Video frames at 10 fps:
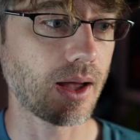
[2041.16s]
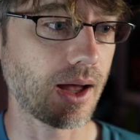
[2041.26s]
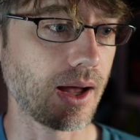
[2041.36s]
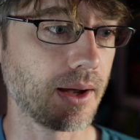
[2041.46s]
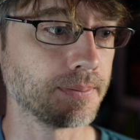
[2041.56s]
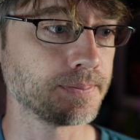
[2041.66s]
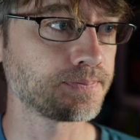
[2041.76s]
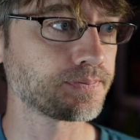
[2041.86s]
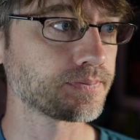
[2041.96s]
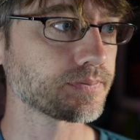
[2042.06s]

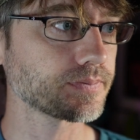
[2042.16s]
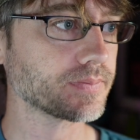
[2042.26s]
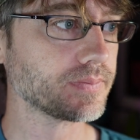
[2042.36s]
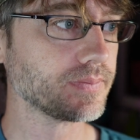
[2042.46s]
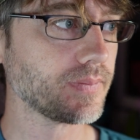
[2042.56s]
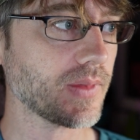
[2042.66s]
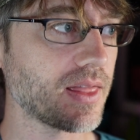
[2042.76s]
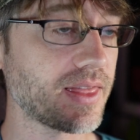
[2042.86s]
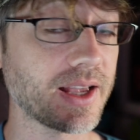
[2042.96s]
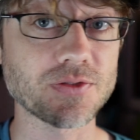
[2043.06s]

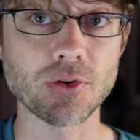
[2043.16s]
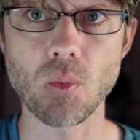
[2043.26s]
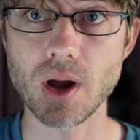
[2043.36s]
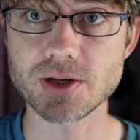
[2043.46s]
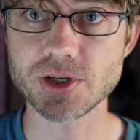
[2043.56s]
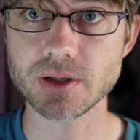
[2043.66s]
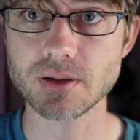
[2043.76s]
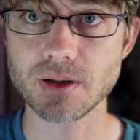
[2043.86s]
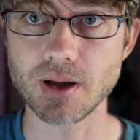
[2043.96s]
Thanks for watching.